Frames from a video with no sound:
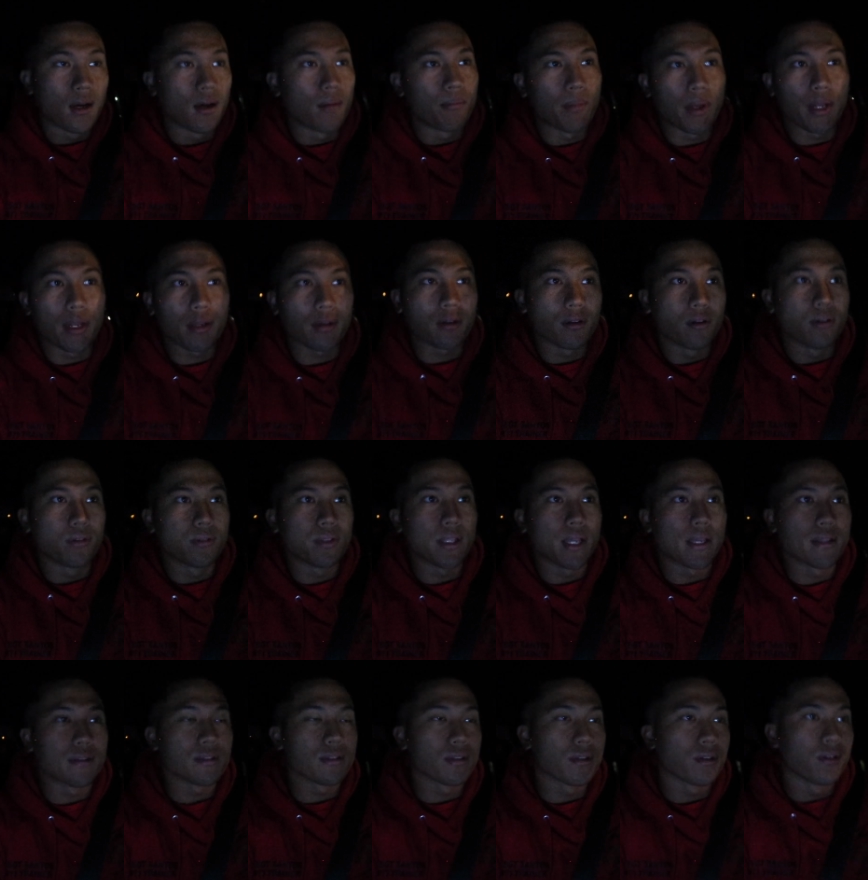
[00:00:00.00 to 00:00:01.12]
medical,
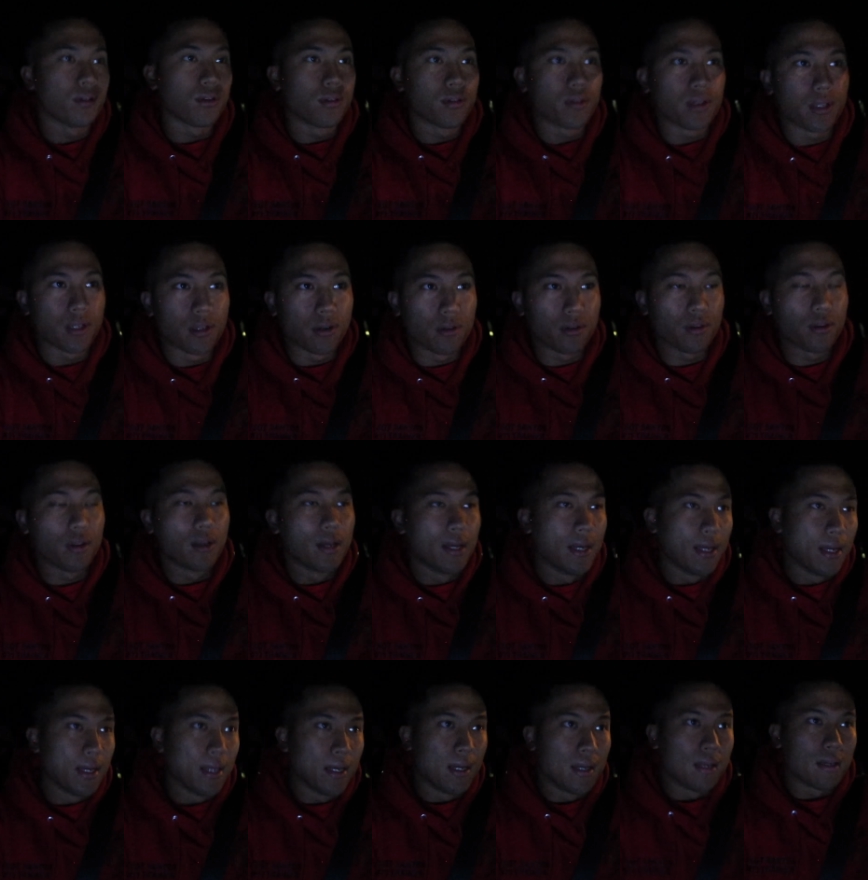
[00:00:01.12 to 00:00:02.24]
dental, you know,
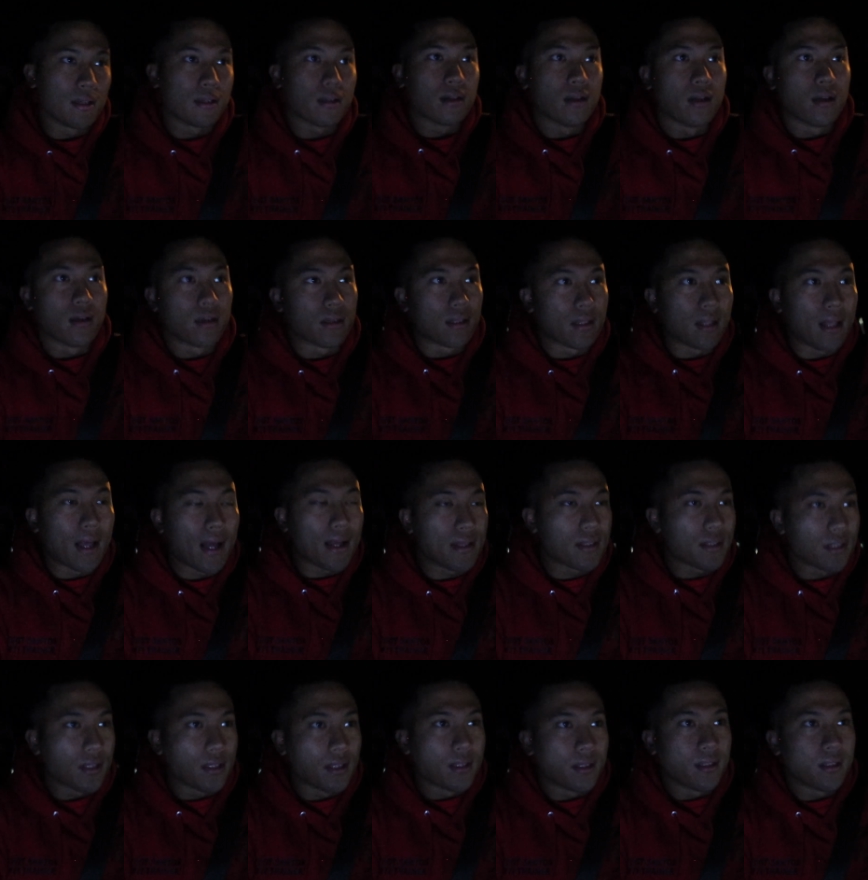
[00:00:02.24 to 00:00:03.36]

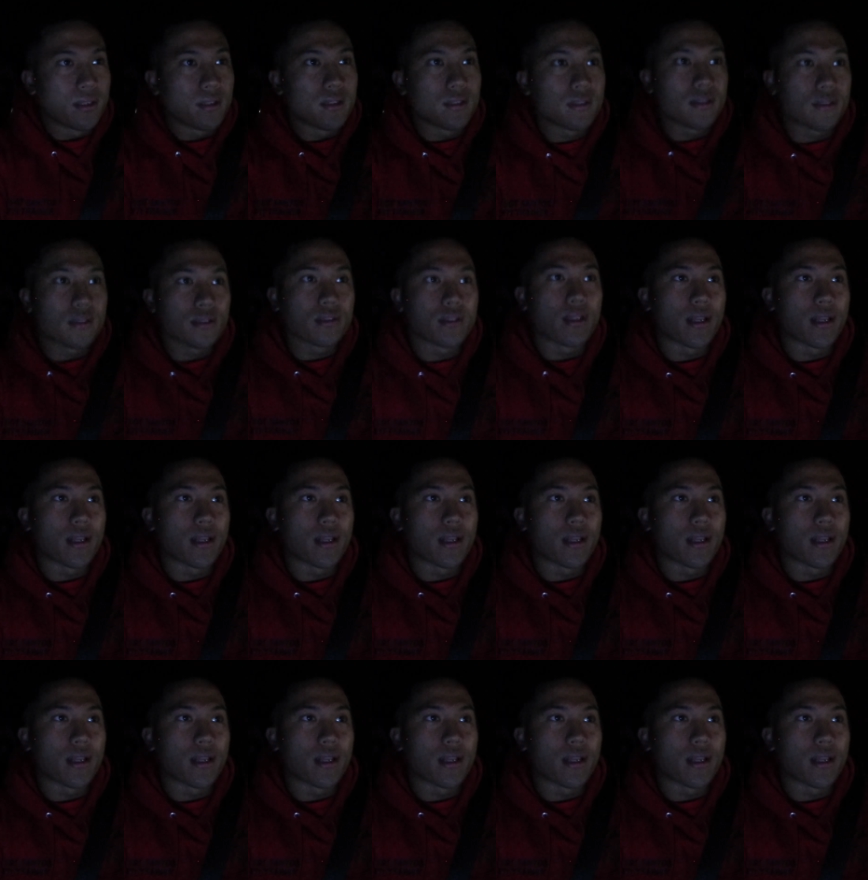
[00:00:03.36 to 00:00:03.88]
glasses,